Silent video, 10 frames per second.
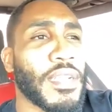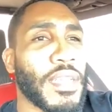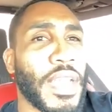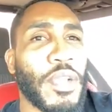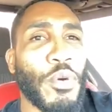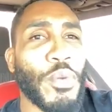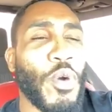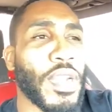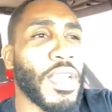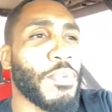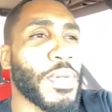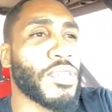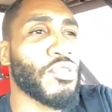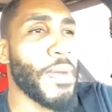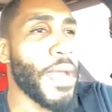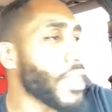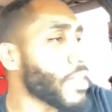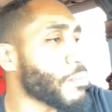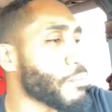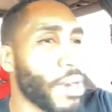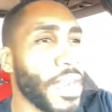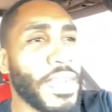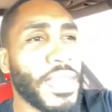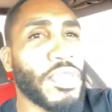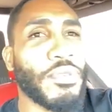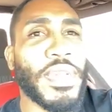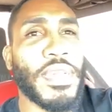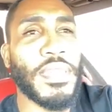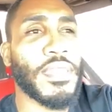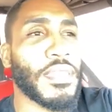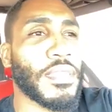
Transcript: Like, who would want to live with traumatic brain injuries?